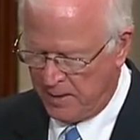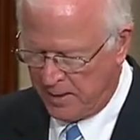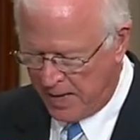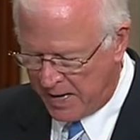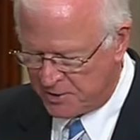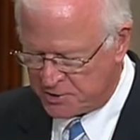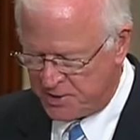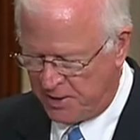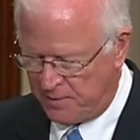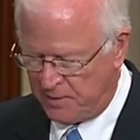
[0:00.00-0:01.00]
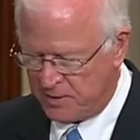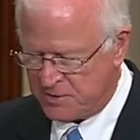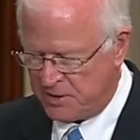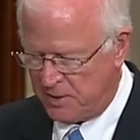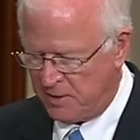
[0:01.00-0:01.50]
Now, I understand the
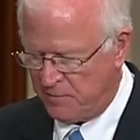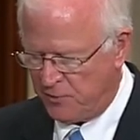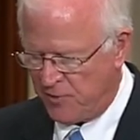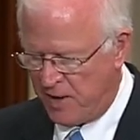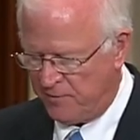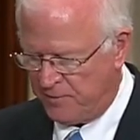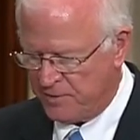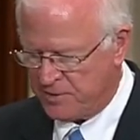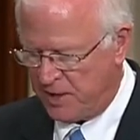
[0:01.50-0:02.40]
intent of the drafters.